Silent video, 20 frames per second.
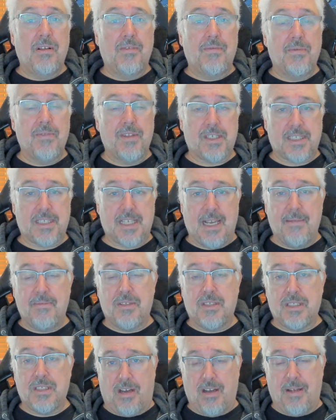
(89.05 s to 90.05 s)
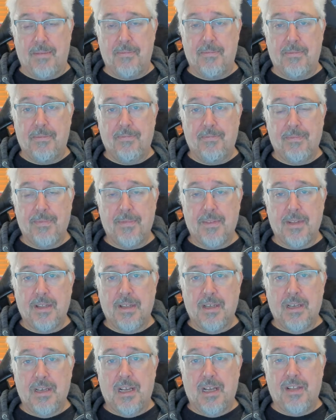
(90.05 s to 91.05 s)
from the same time.
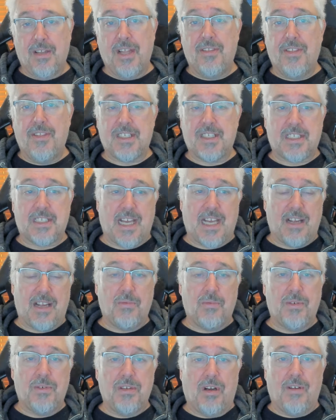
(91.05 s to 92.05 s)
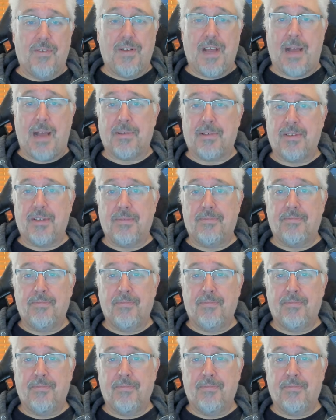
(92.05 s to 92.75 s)
And then this attack would not have happened.